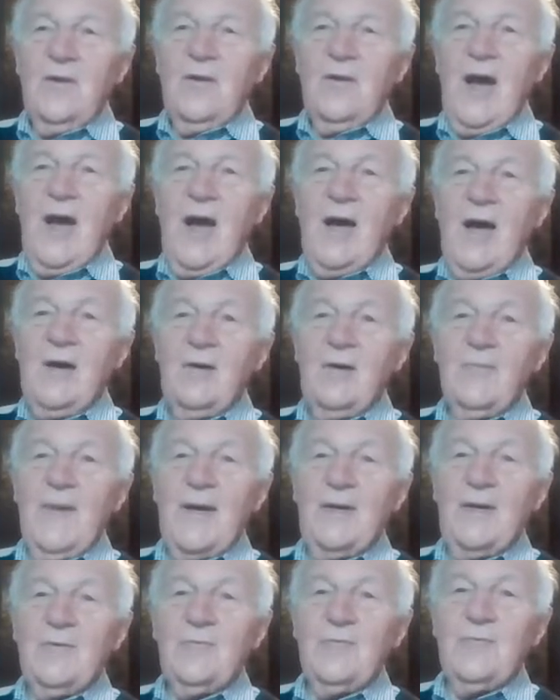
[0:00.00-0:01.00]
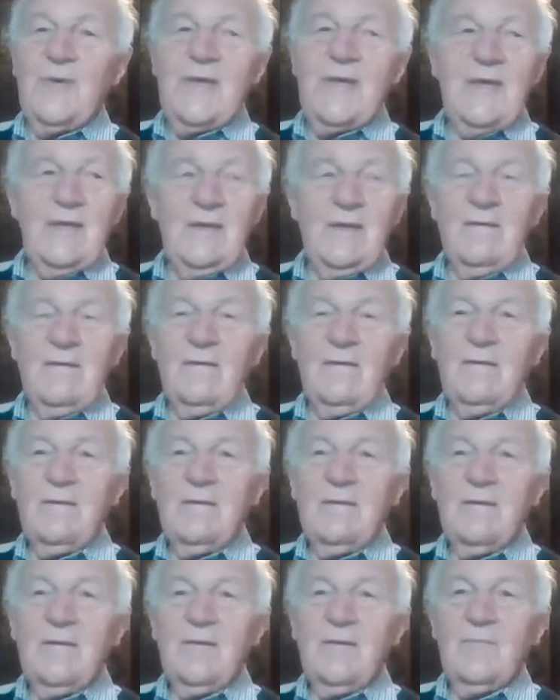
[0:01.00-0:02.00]
How about we
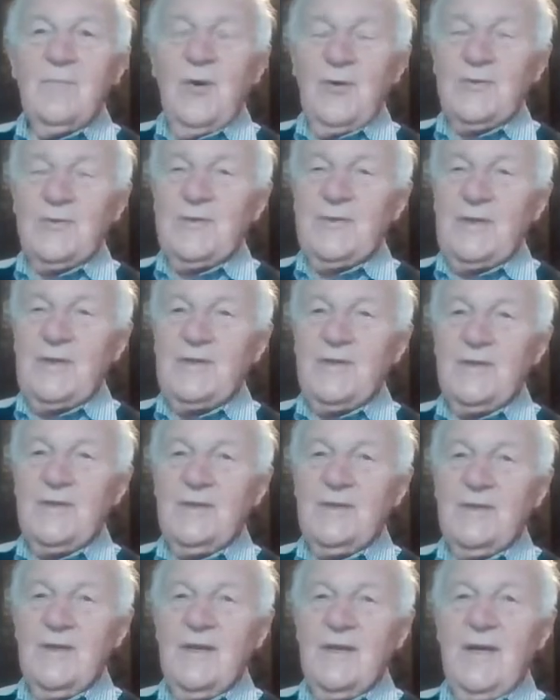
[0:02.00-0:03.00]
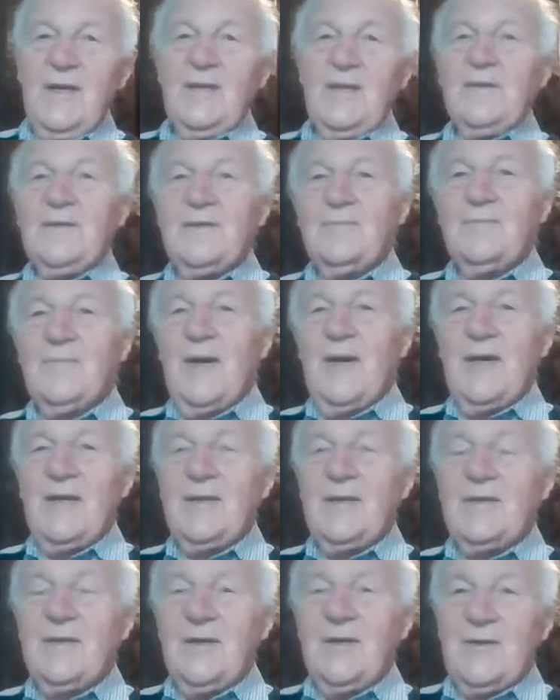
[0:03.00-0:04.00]
bought it? And
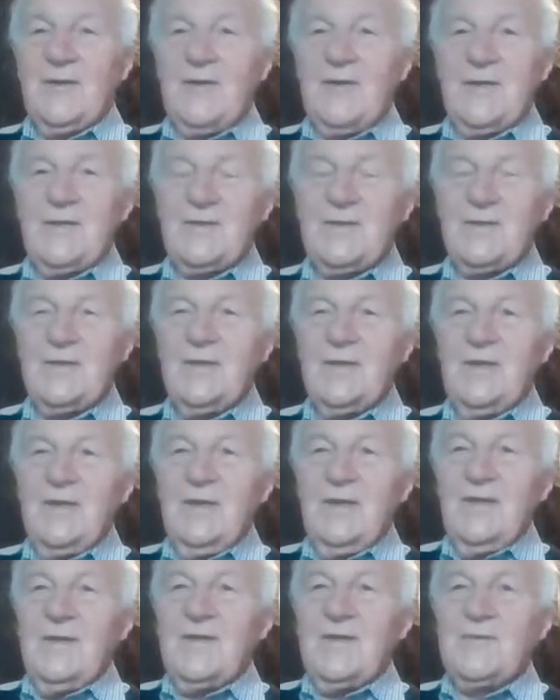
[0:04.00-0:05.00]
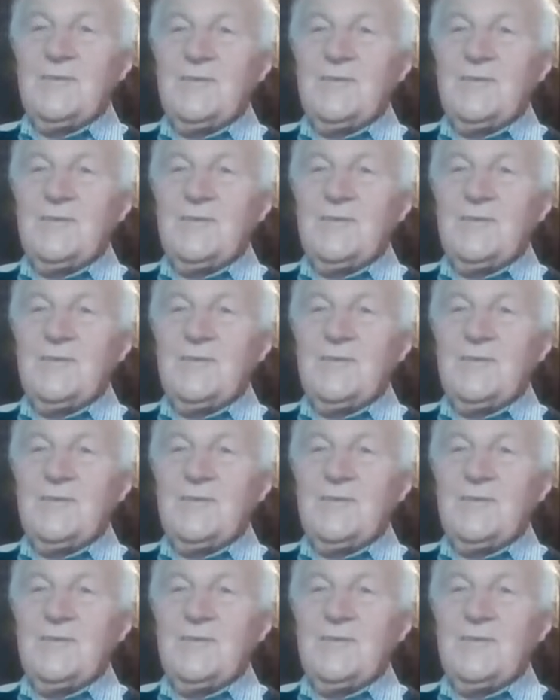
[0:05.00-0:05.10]
my colleagues, this